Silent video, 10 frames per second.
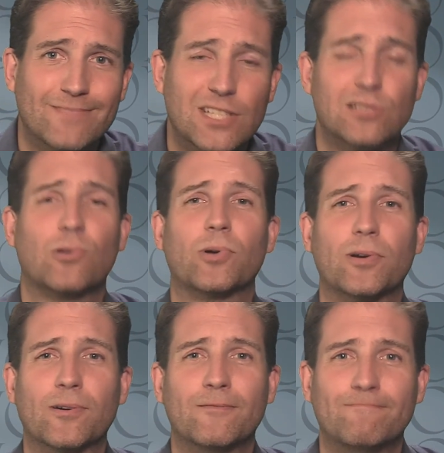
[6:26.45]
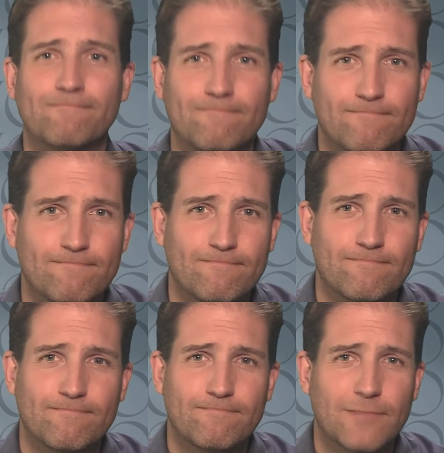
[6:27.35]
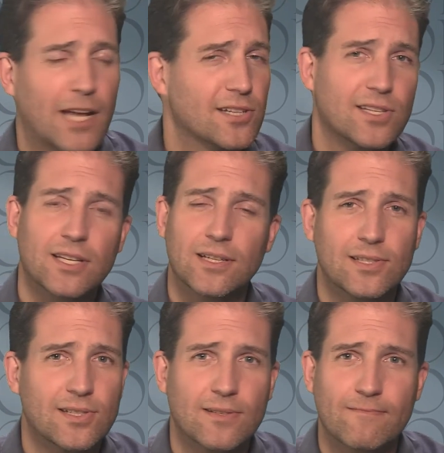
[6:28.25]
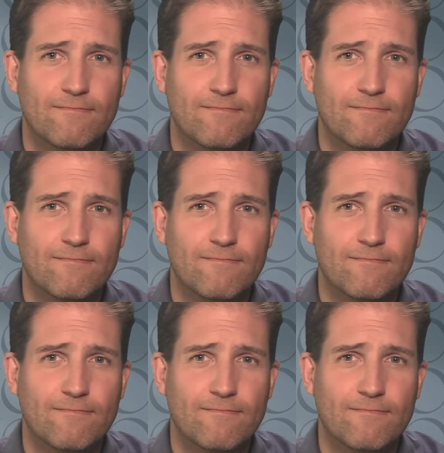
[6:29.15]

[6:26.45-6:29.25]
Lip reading: his lawyer, not his kids,